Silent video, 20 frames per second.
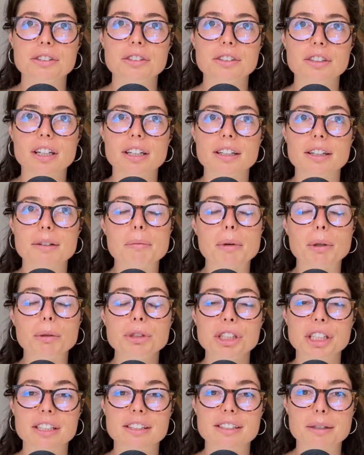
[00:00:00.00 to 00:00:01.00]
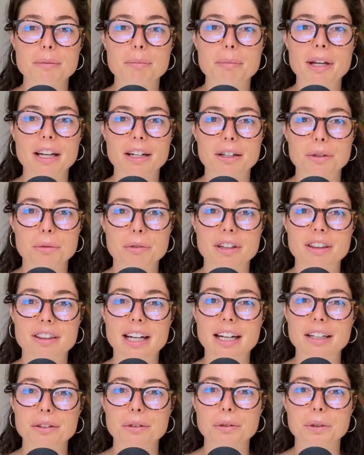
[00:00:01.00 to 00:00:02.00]
emotion to pair with
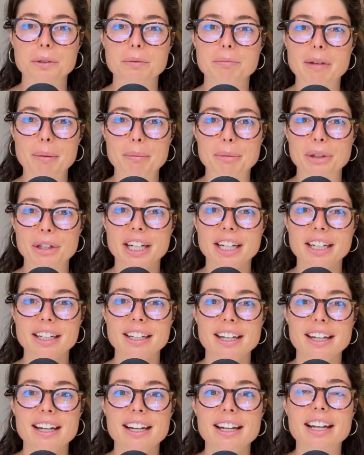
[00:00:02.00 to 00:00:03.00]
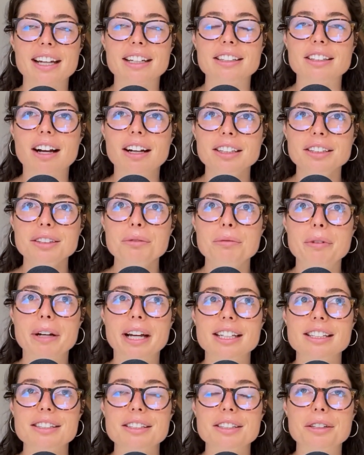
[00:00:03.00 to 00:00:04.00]
that old memory, and not in a
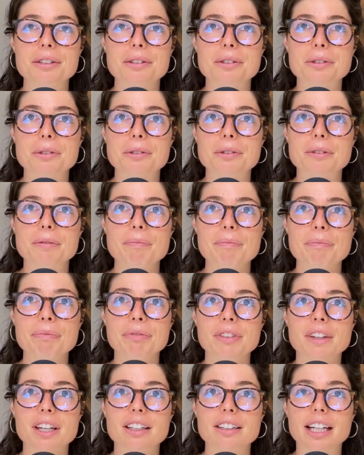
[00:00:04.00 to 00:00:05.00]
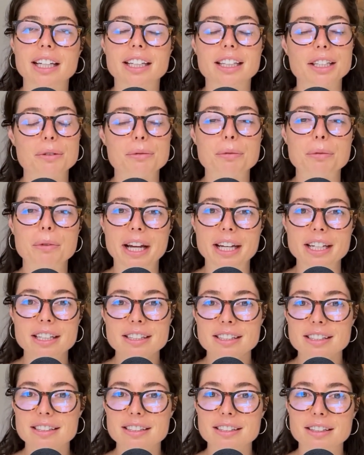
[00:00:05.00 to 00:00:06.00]
way to like
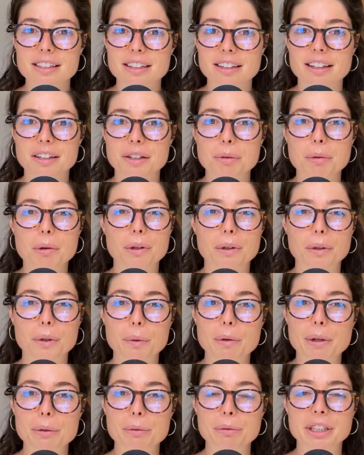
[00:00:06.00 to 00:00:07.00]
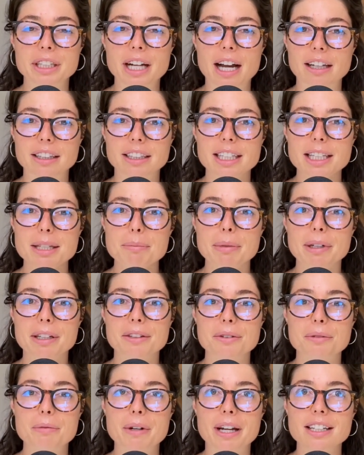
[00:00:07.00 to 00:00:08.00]
erase the quote unquote reality, but
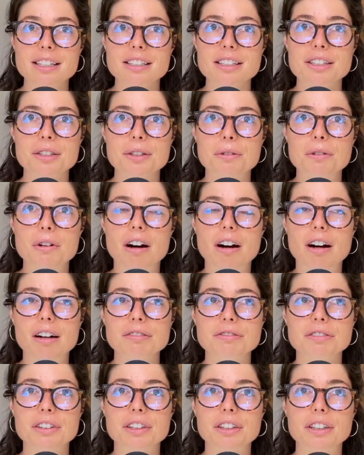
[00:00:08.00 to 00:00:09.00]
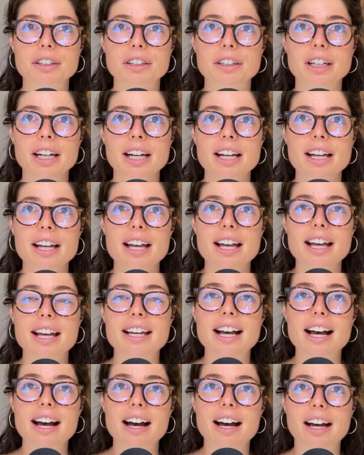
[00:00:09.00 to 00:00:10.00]
in a way to offer
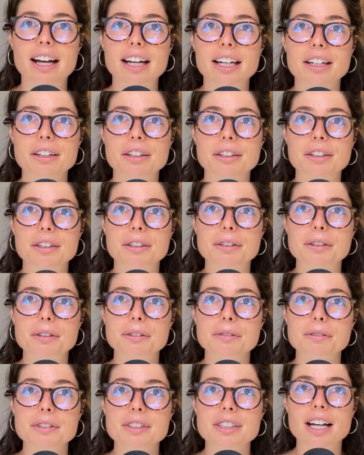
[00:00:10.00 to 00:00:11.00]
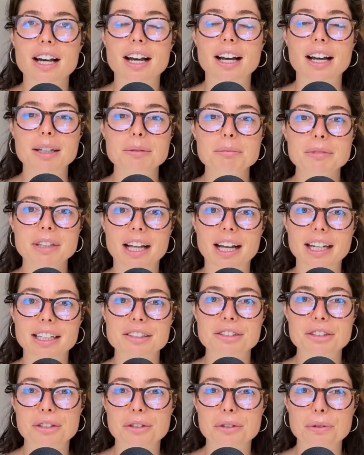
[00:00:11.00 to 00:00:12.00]
a higher
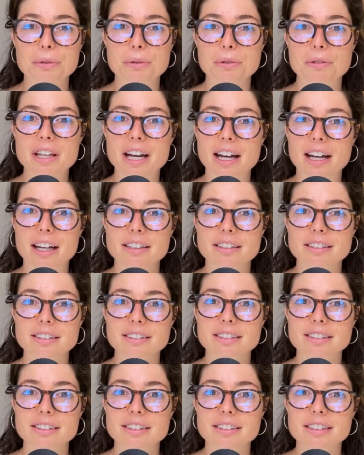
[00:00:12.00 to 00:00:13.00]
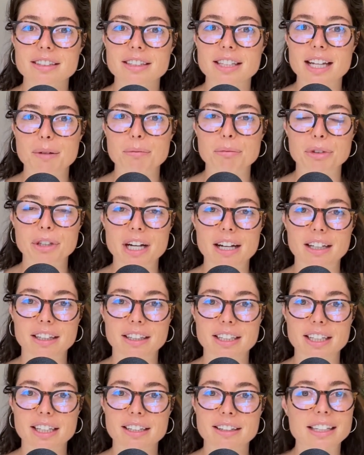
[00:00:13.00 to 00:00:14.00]
timeline to that same
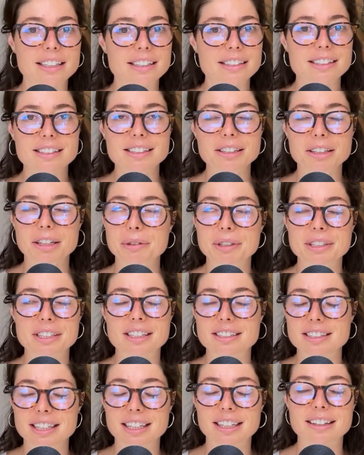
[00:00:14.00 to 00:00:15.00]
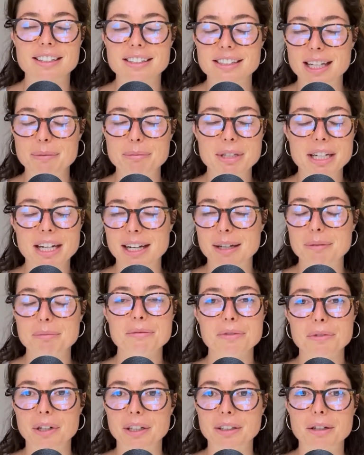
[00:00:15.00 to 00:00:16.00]
reality that's, existing at the same
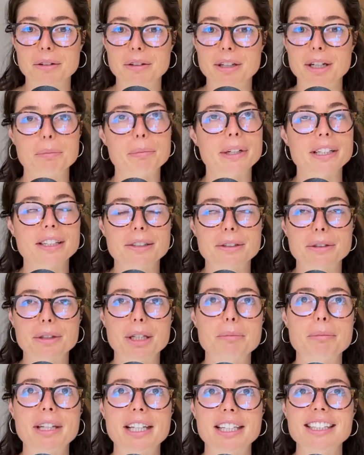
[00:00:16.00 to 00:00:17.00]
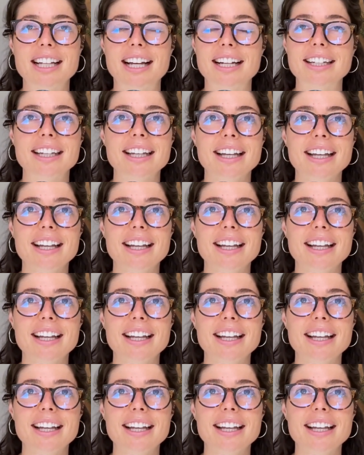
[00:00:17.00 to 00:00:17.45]
time, if I want to go there. But you know what I mean? Like,